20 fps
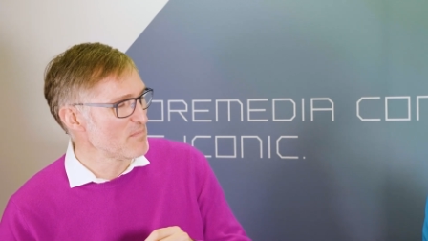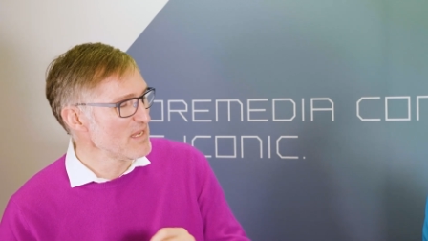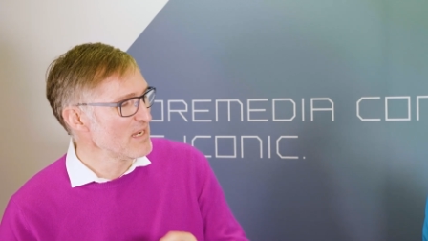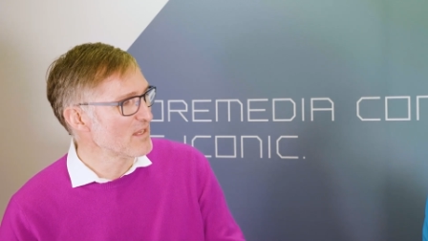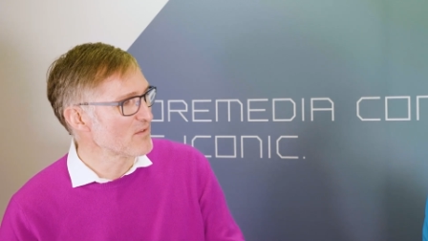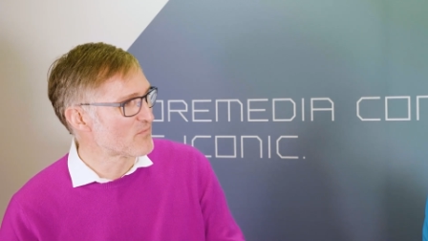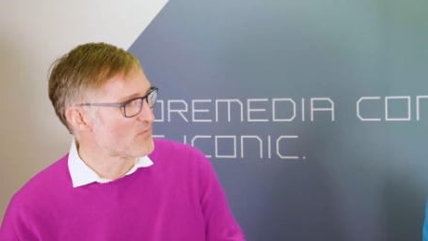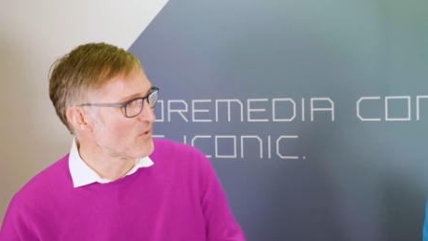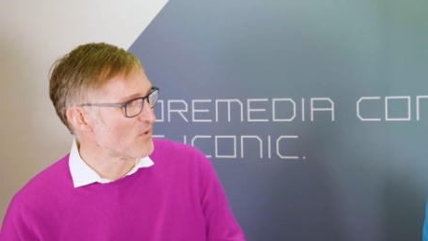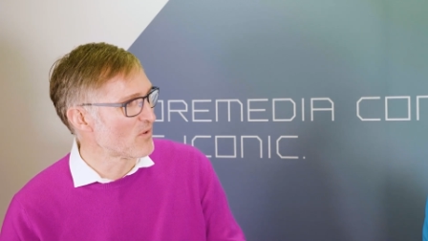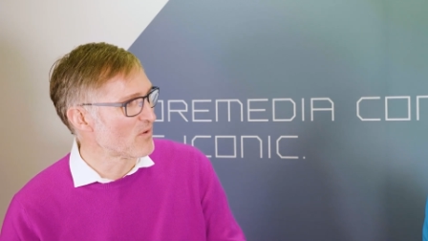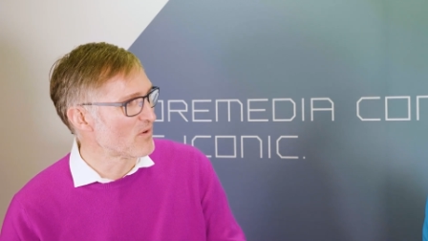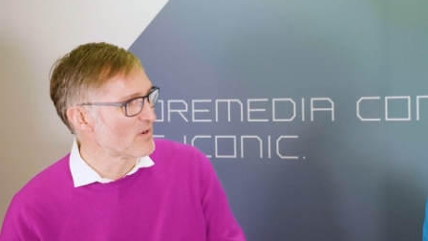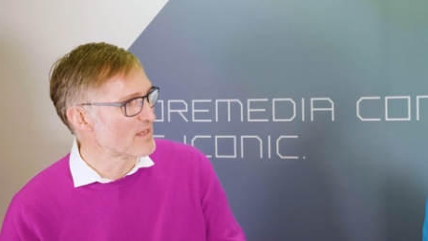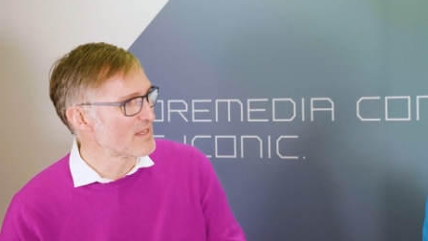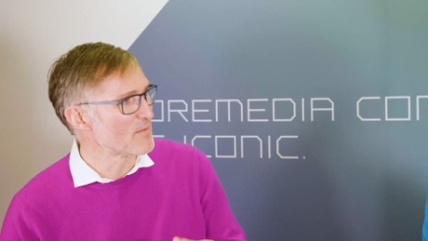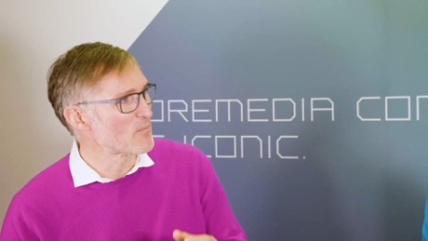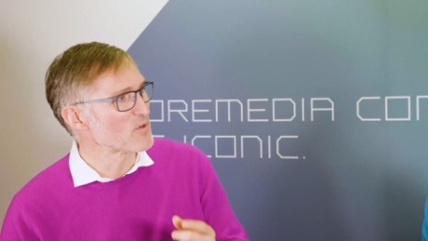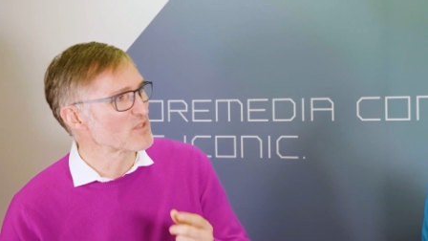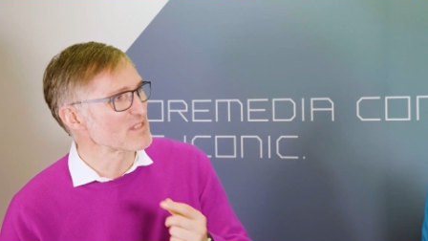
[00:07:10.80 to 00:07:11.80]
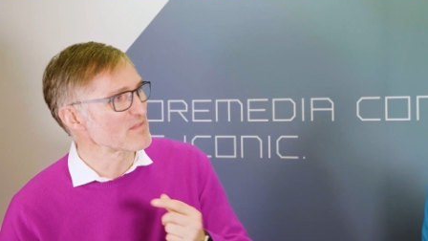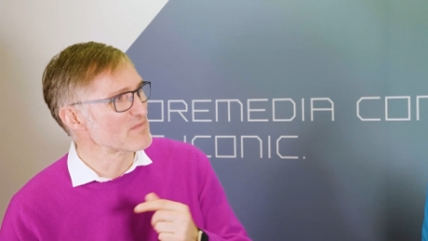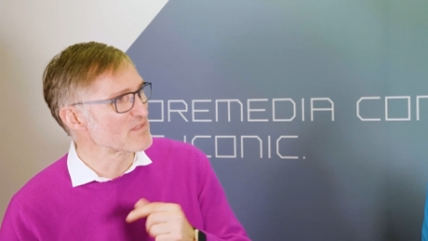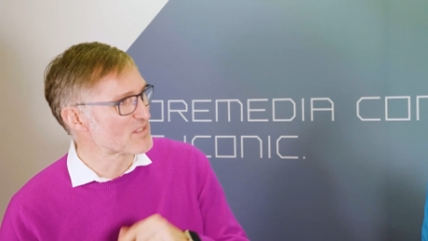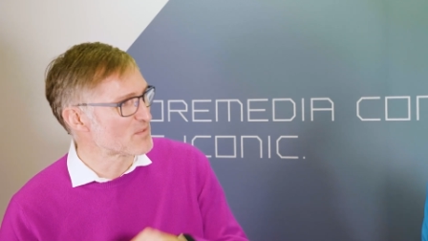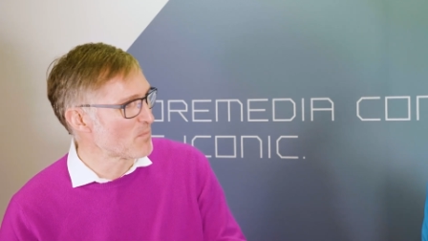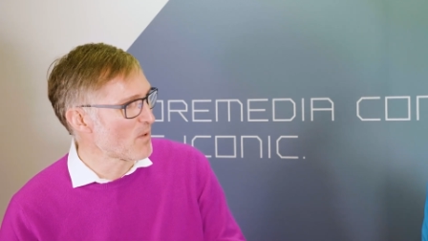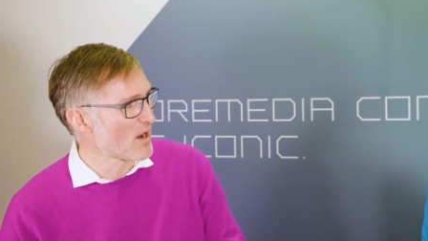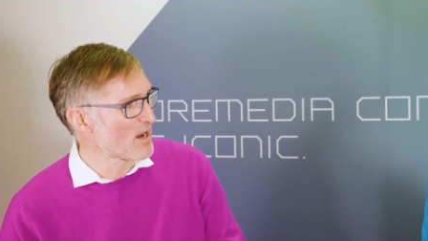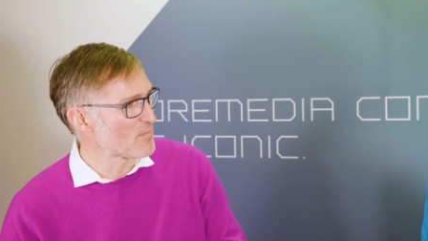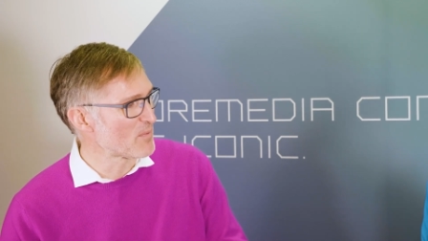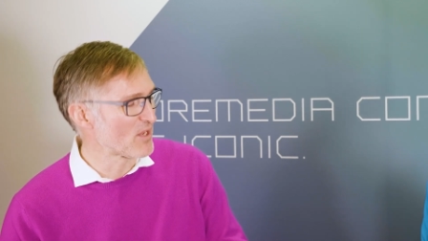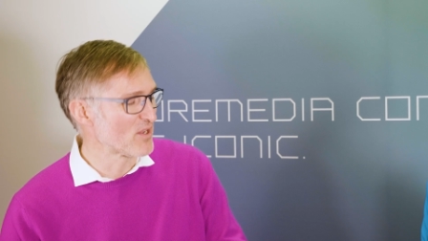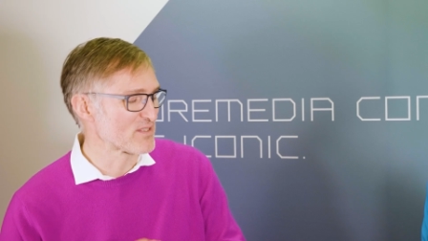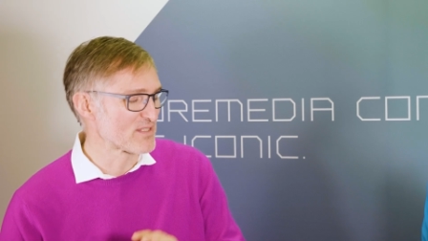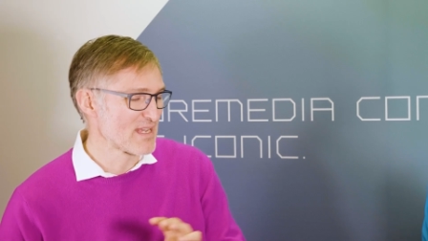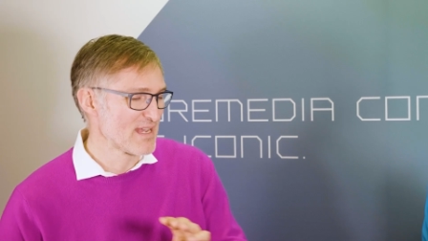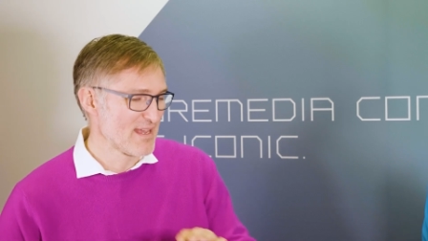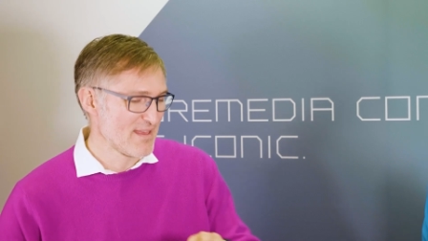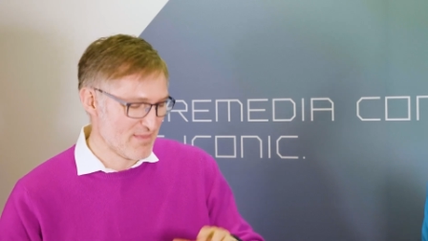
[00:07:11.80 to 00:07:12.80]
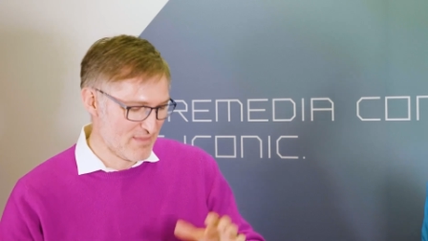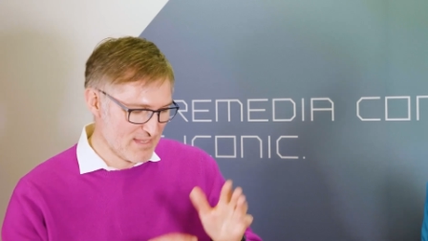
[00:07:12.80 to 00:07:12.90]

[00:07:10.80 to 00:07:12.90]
meaningful. It was even smart mm. because